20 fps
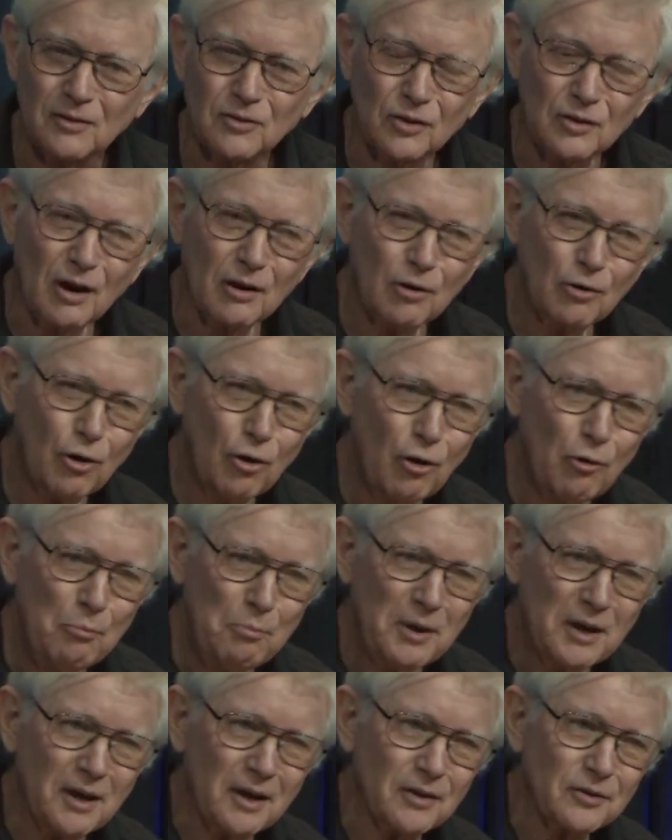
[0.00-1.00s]
And our hope
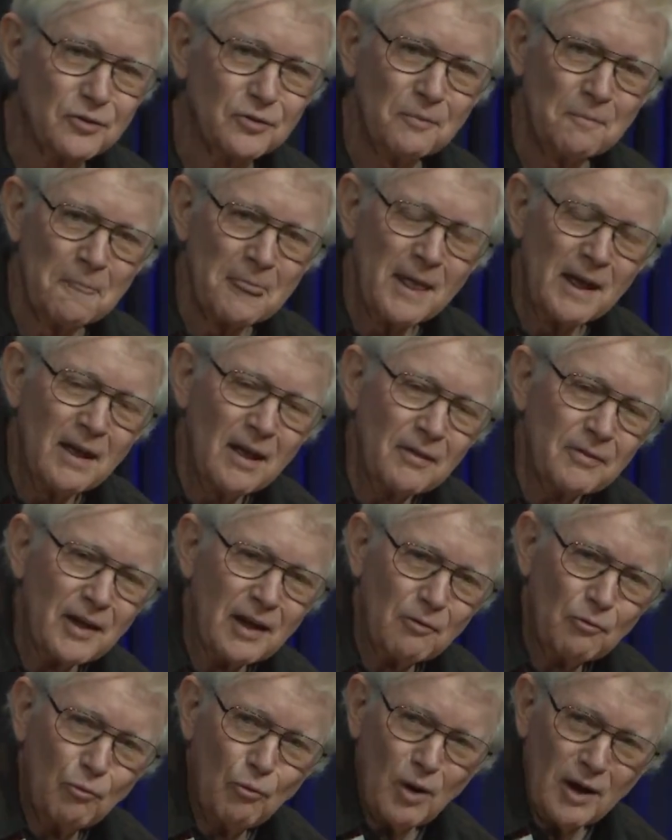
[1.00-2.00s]
is
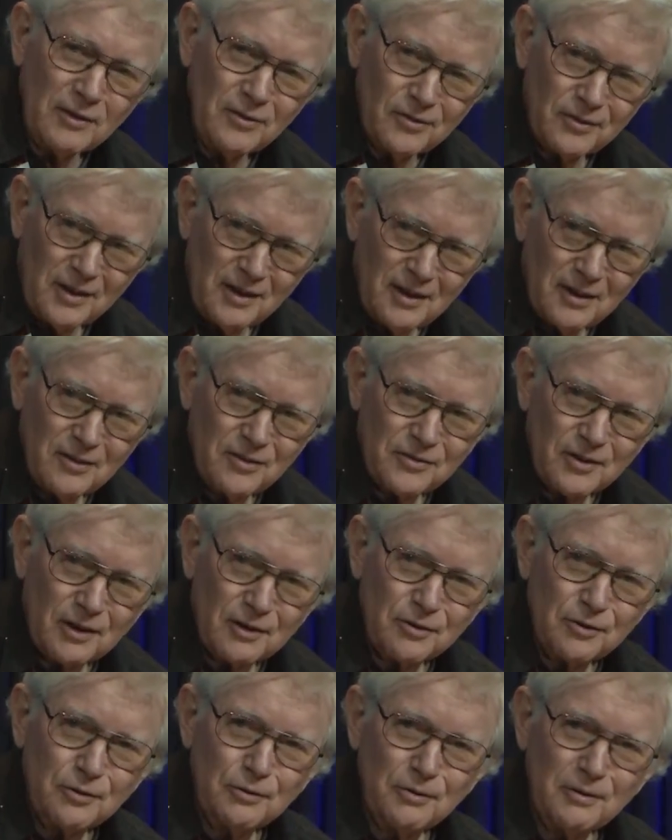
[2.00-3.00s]
that once kids are
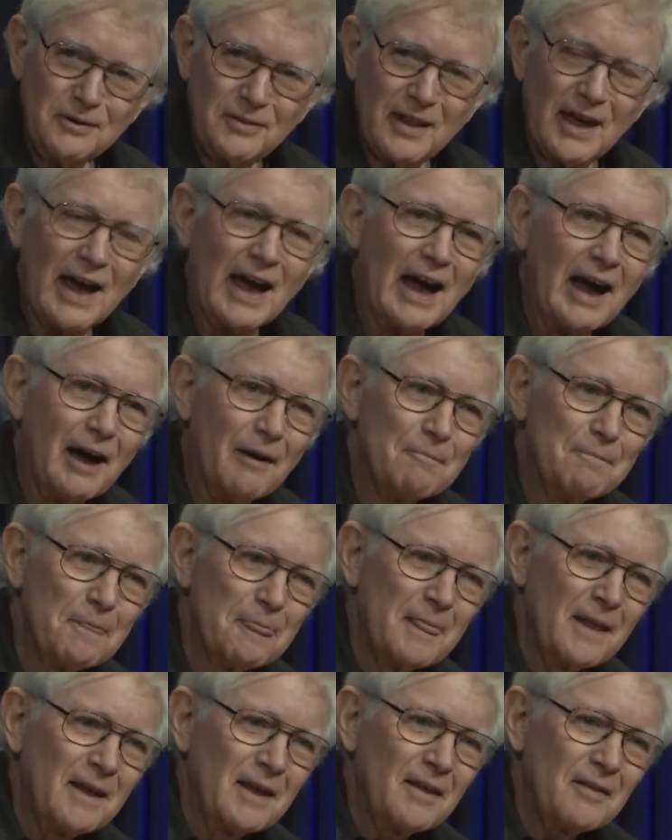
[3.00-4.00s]
doing that,
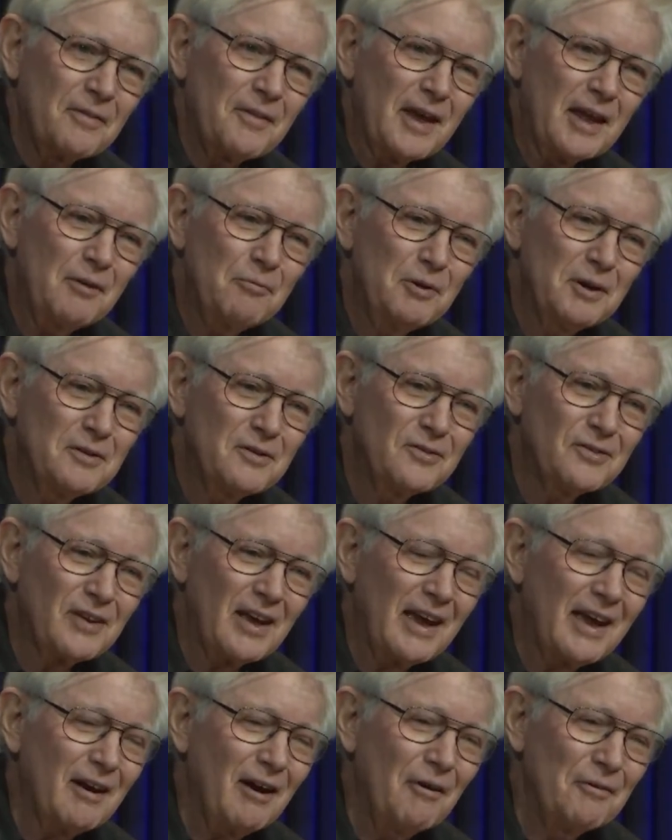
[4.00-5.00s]
they would
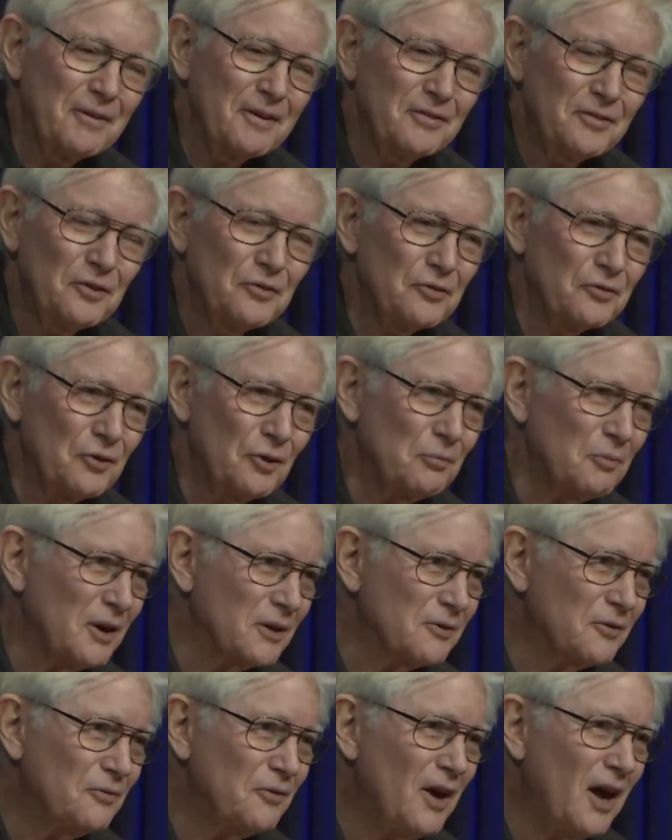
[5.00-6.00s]
say, oh, this is so
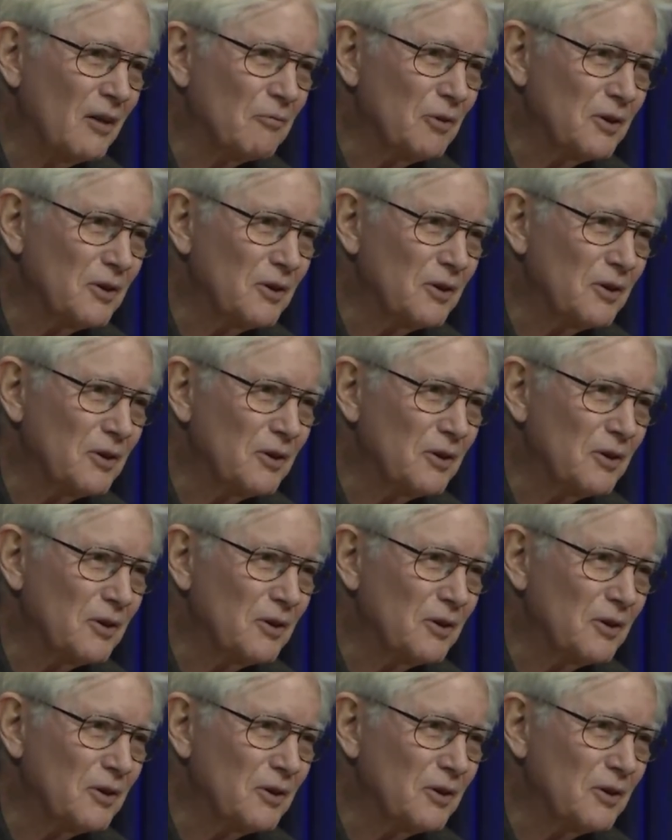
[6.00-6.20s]
much fun.